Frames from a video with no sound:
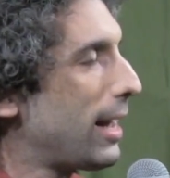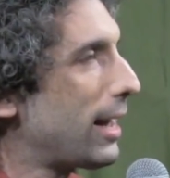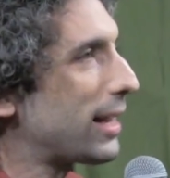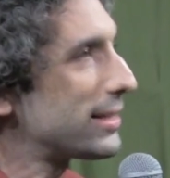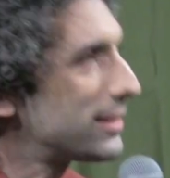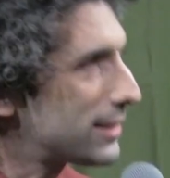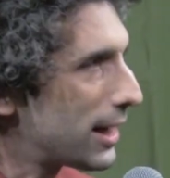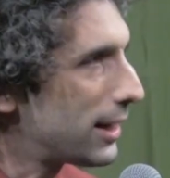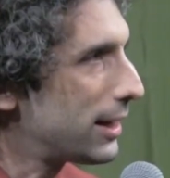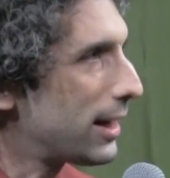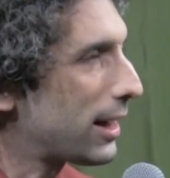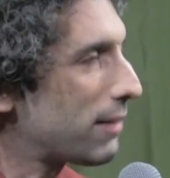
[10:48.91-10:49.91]
And I said
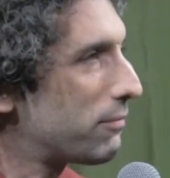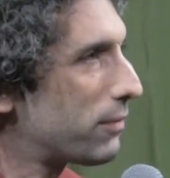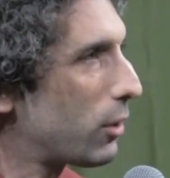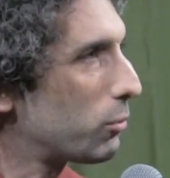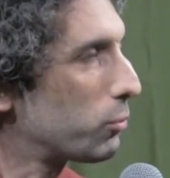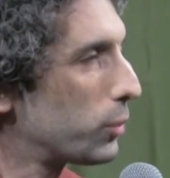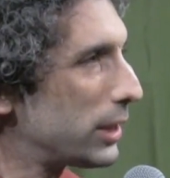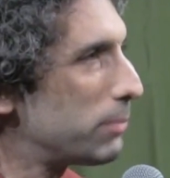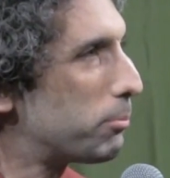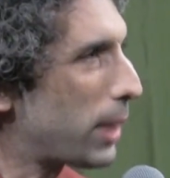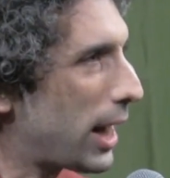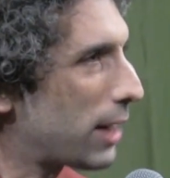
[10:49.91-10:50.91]
it, and I felt really
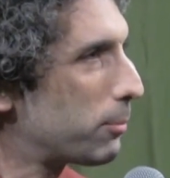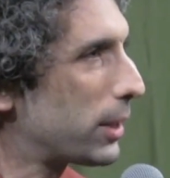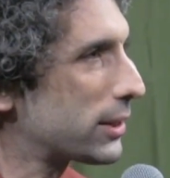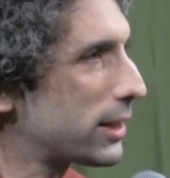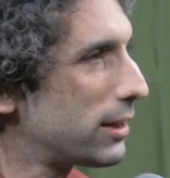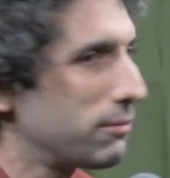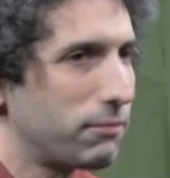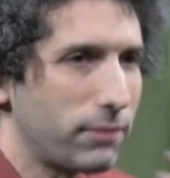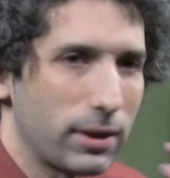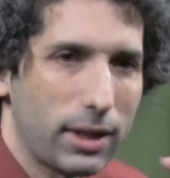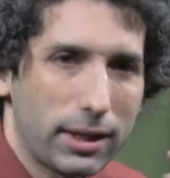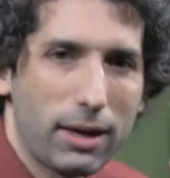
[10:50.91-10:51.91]
bad because I didn't
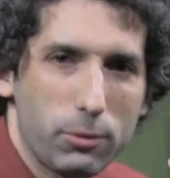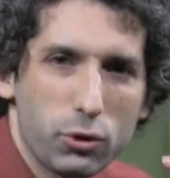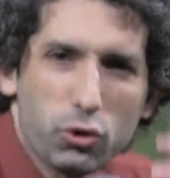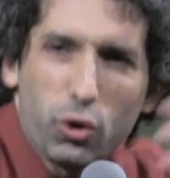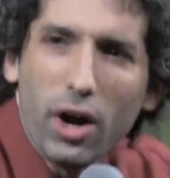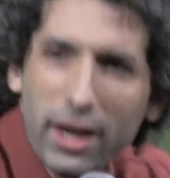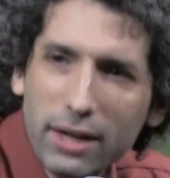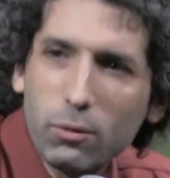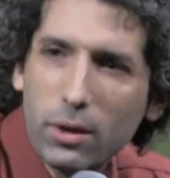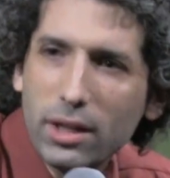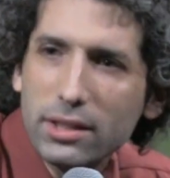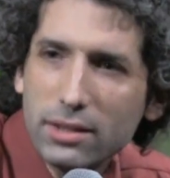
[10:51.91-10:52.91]
feel like I was crying
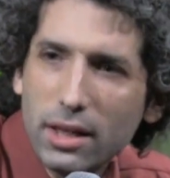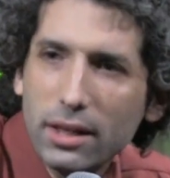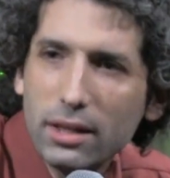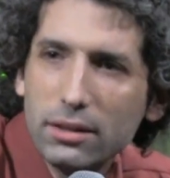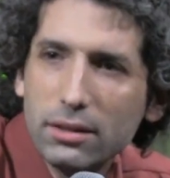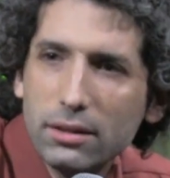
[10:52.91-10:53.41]
while I said it.